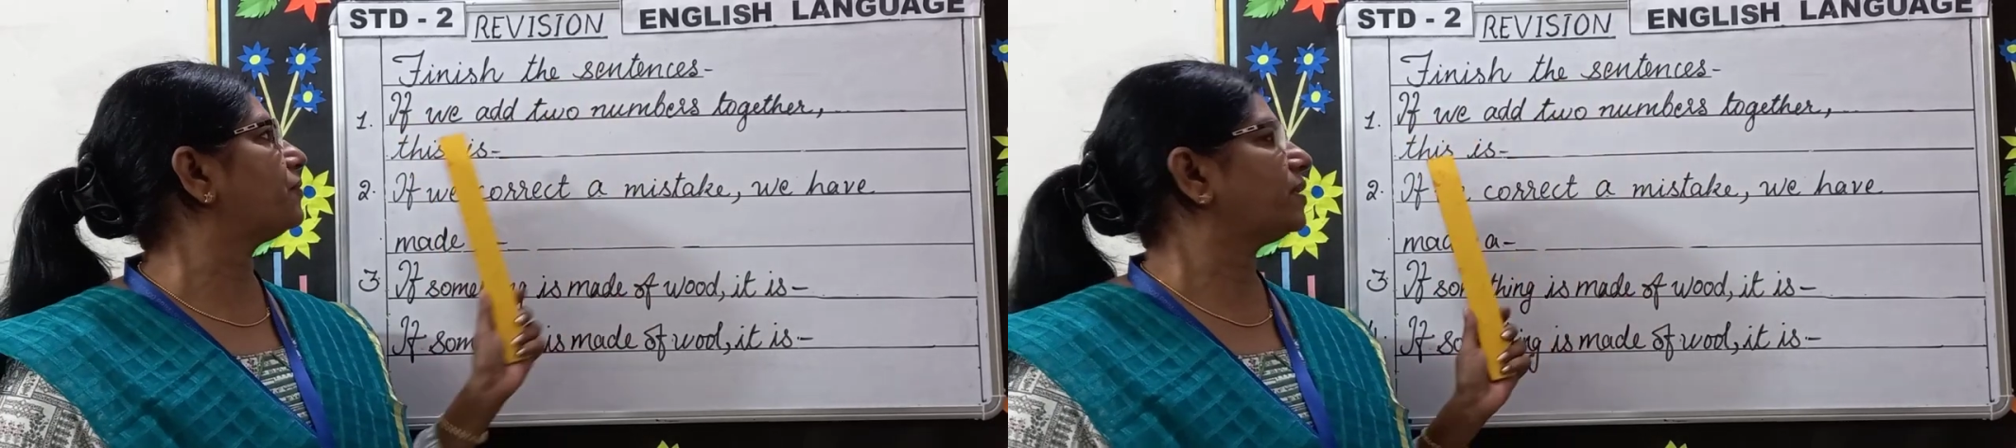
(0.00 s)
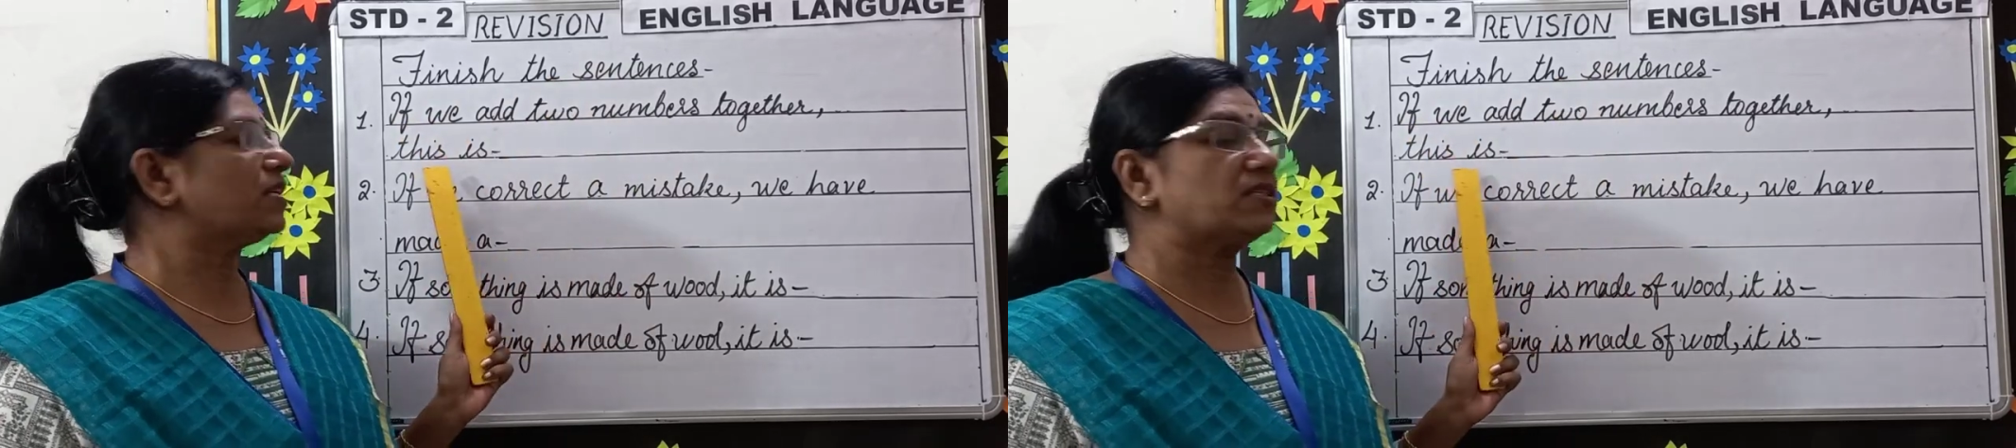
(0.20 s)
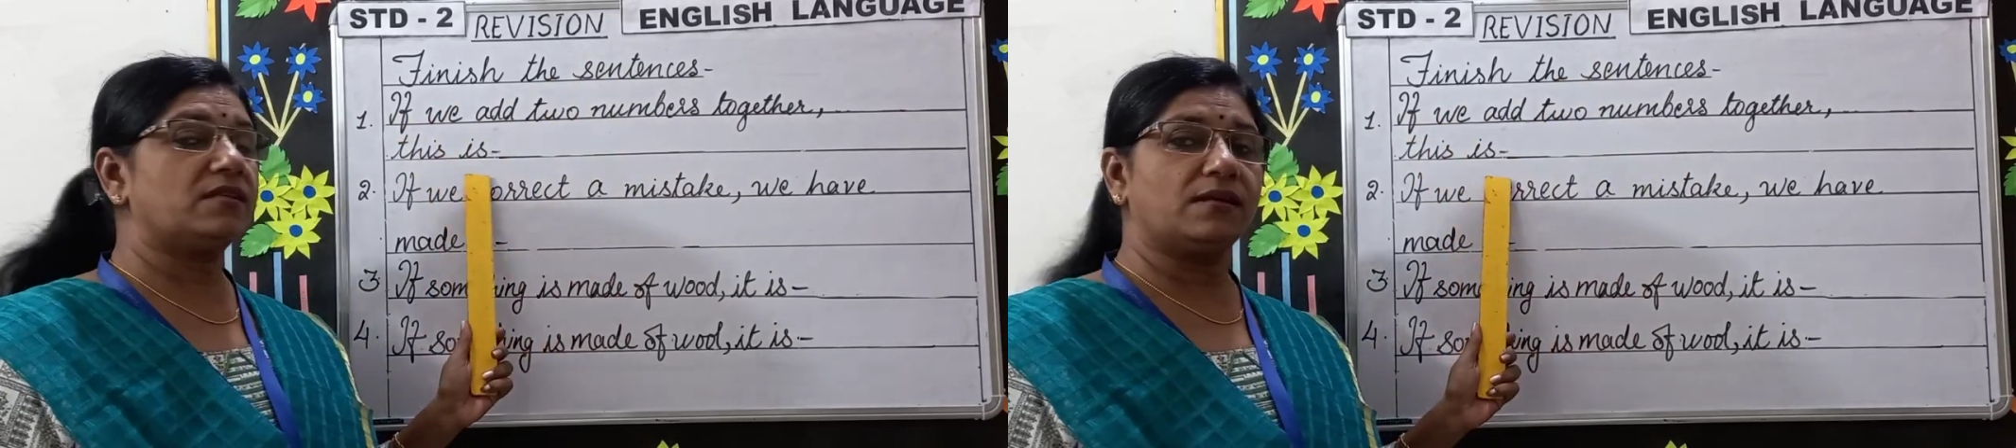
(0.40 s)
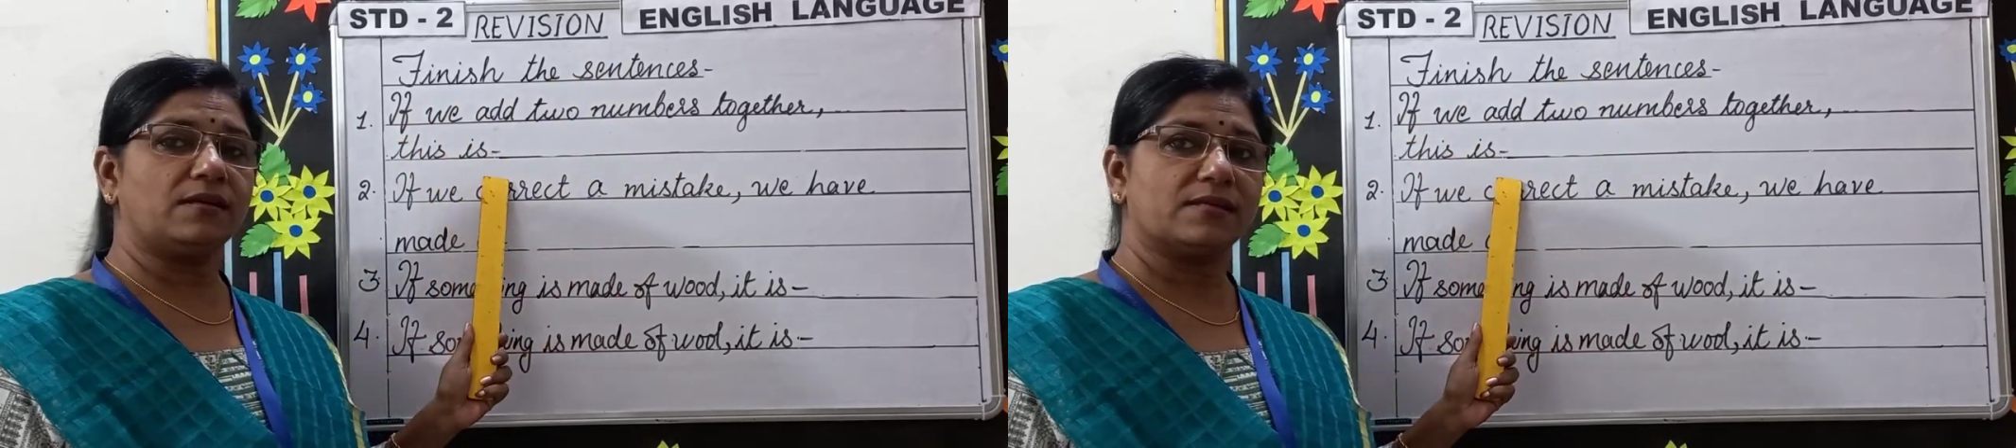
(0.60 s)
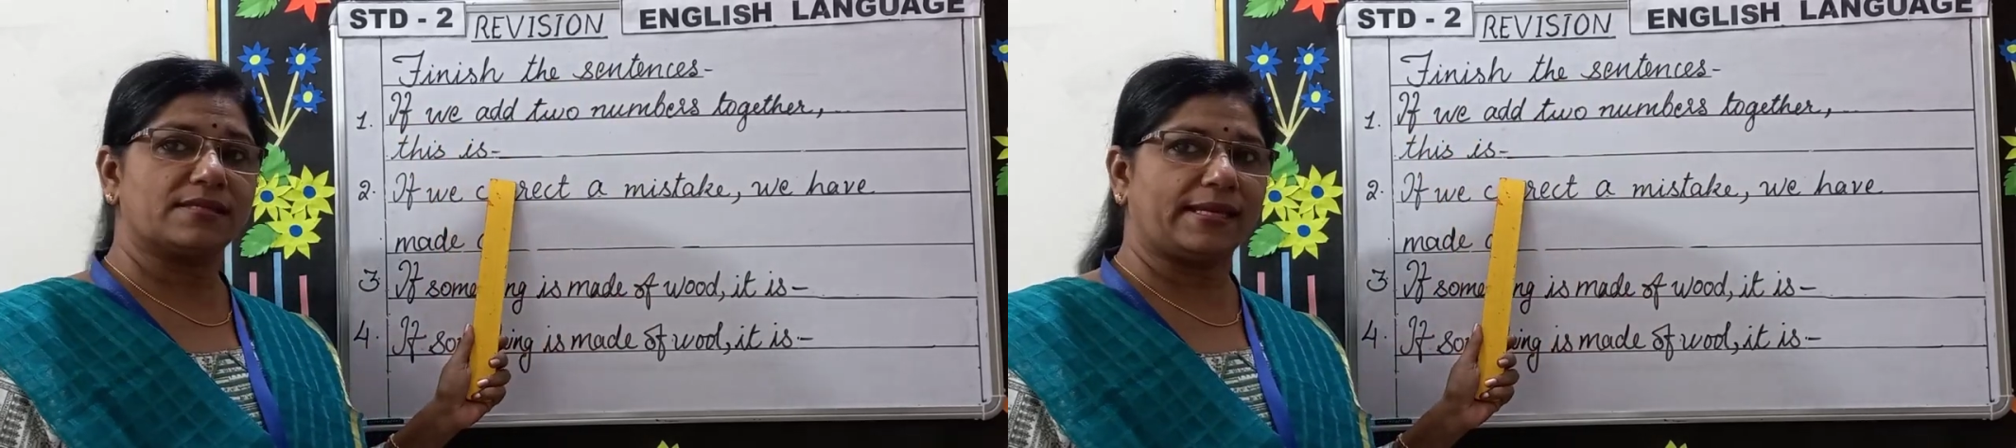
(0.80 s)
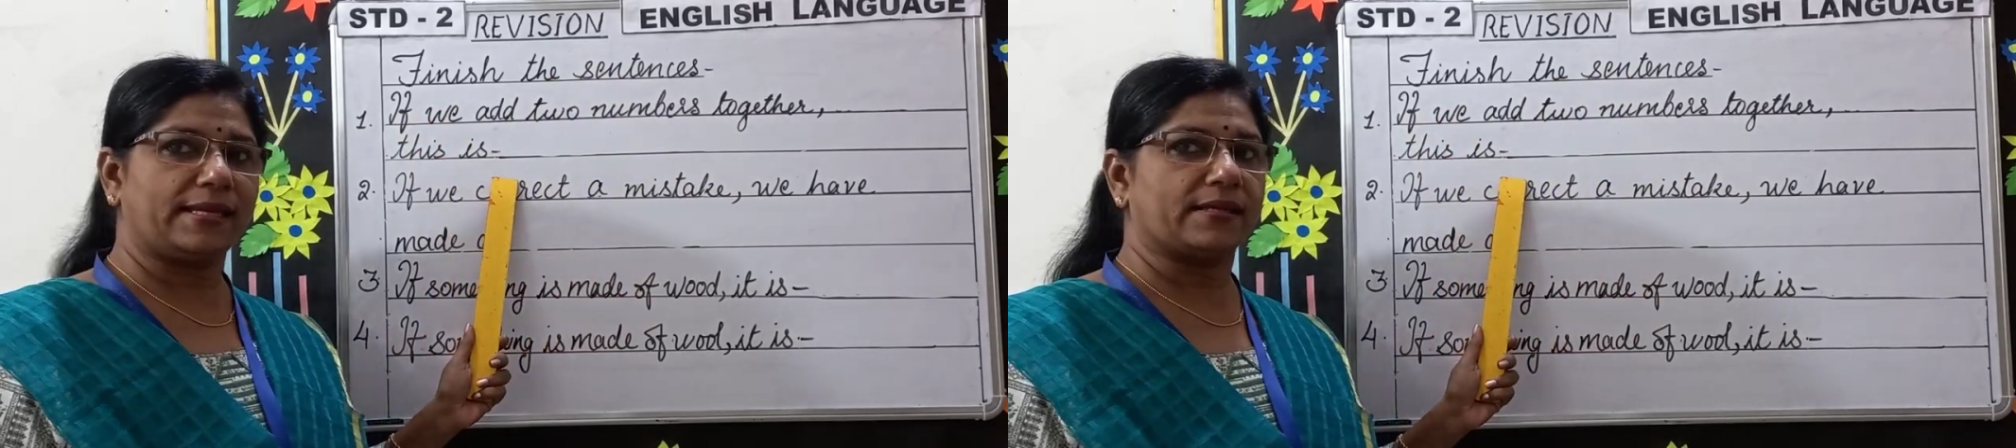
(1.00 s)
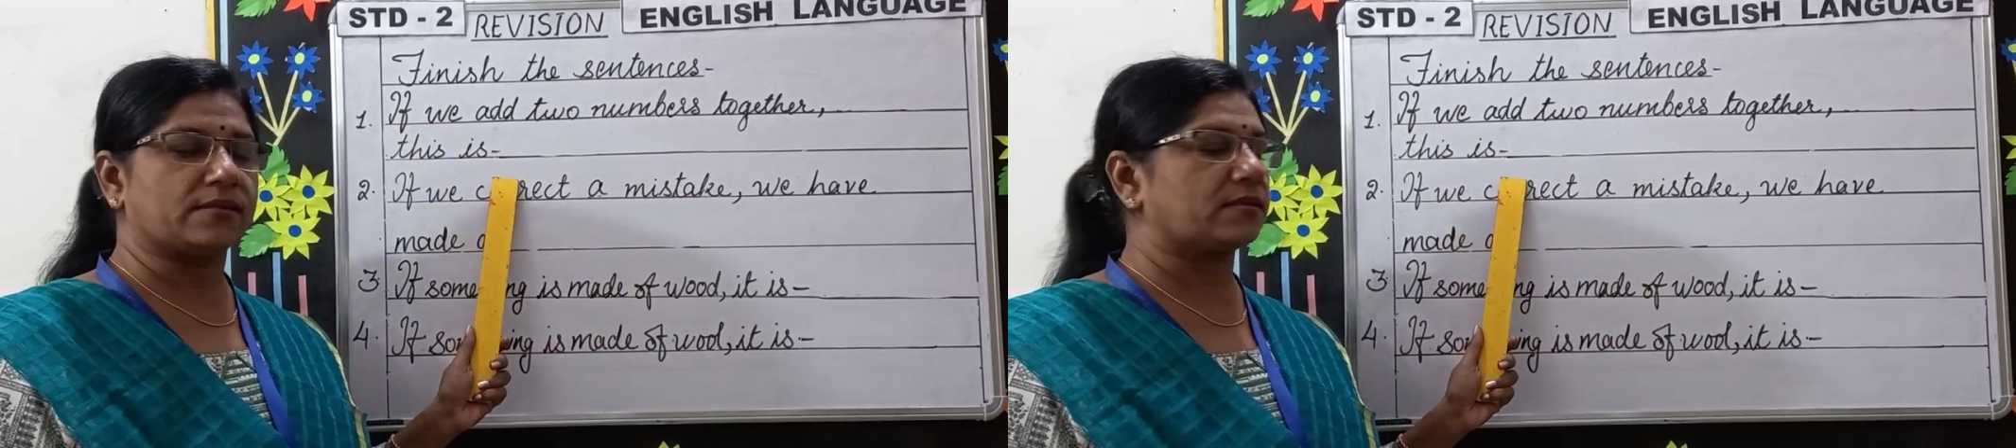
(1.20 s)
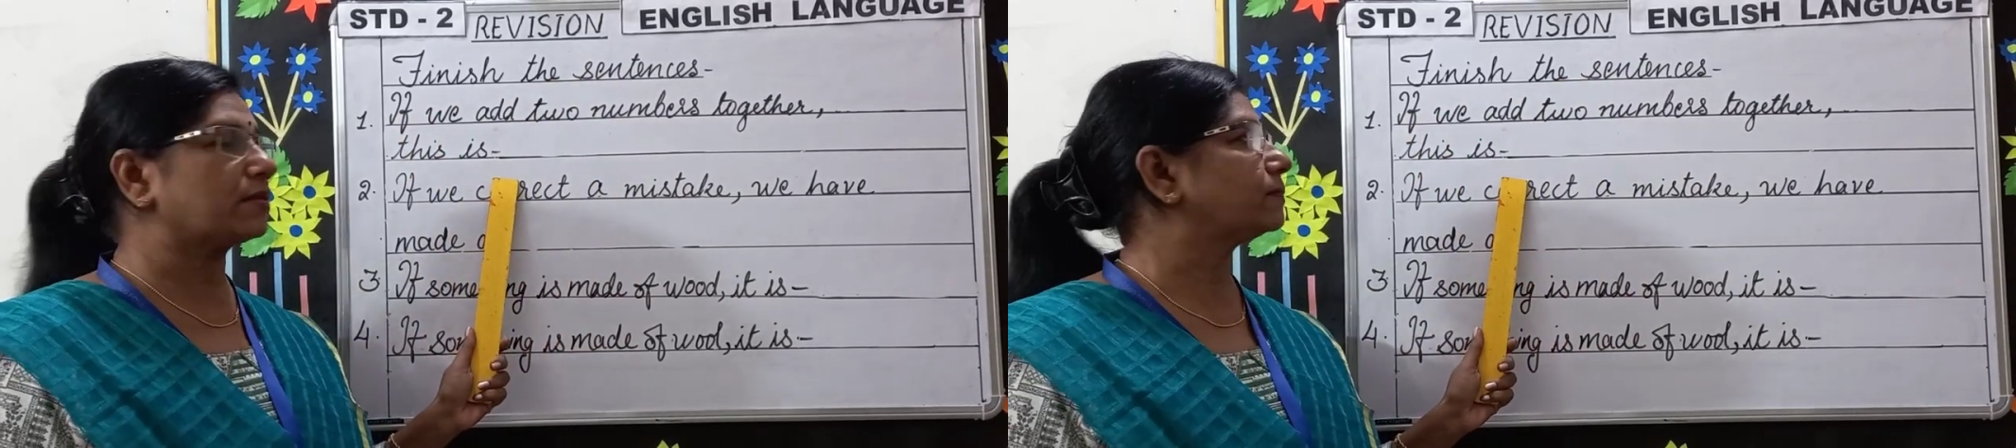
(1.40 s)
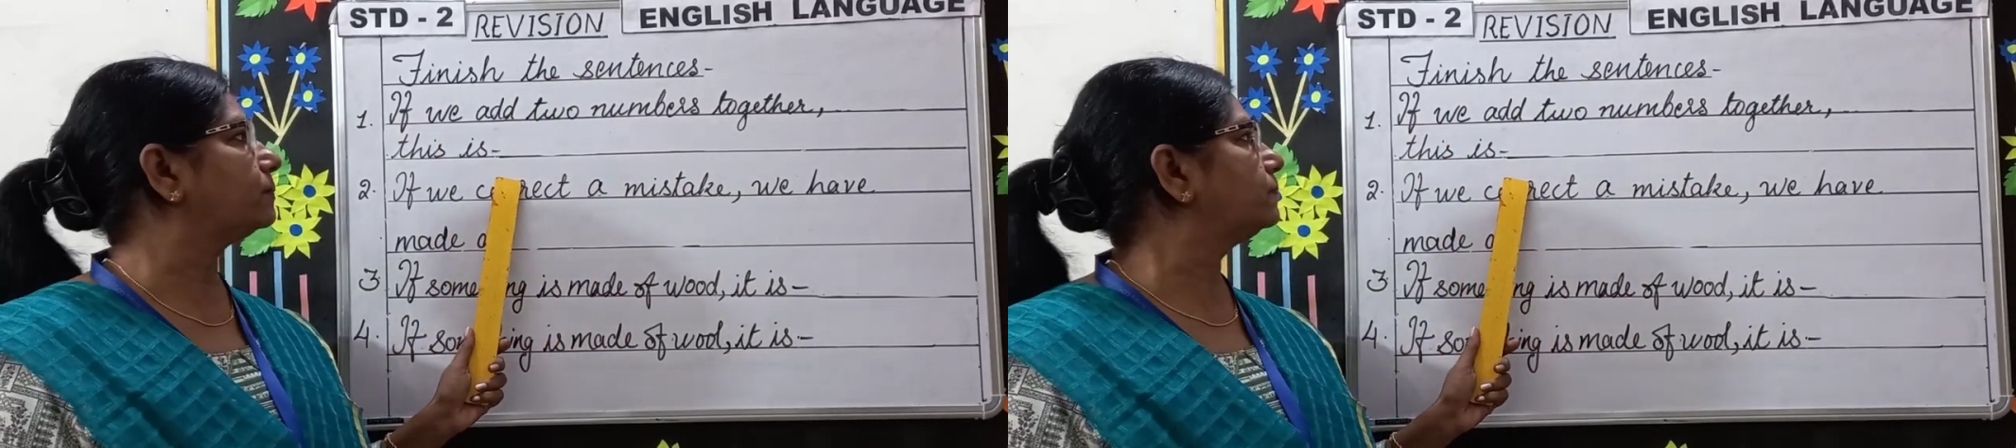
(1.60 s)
finish the sentence.